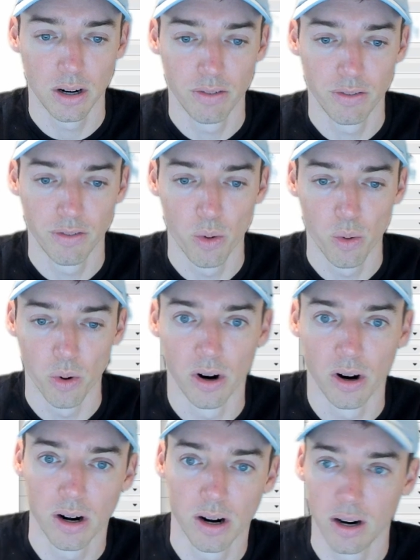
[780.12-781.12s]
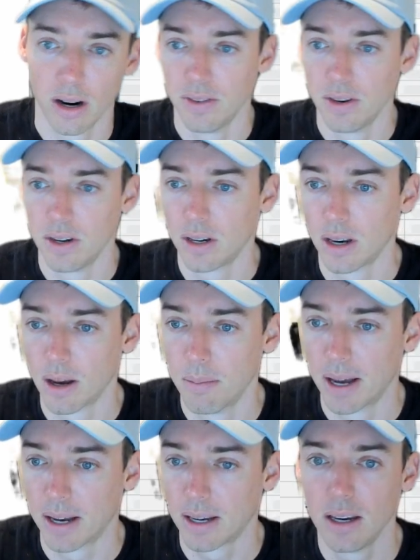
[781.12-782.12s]
for, and then you can come
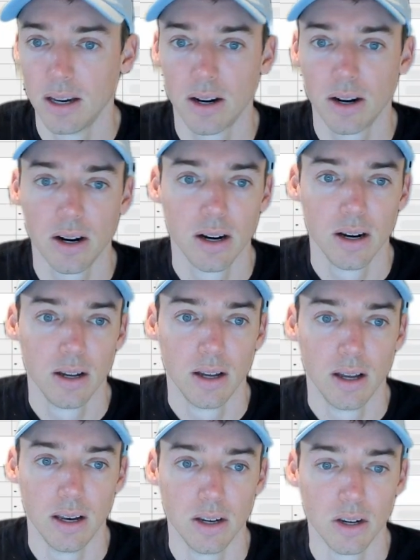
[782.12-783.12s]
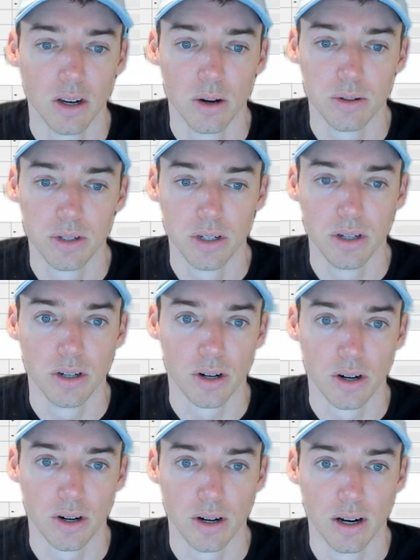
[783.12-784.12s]
back here and you can go to
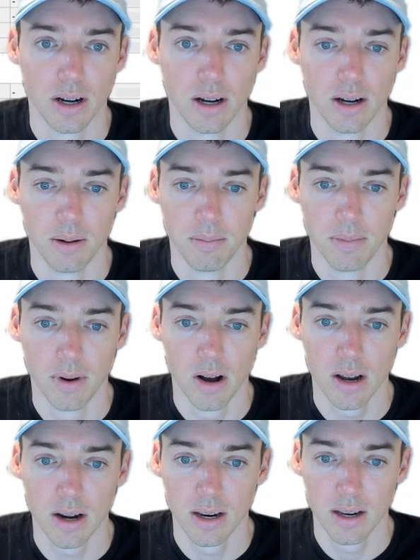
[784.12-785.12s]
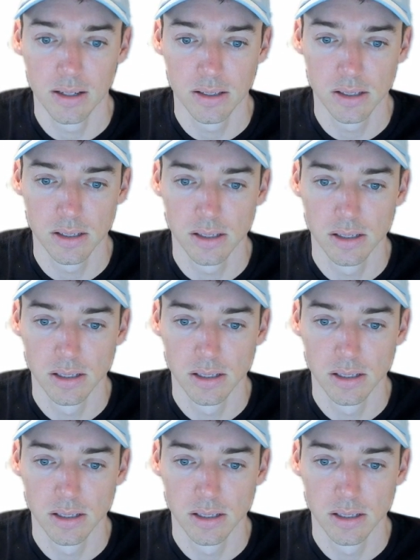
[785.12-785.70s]
your audience.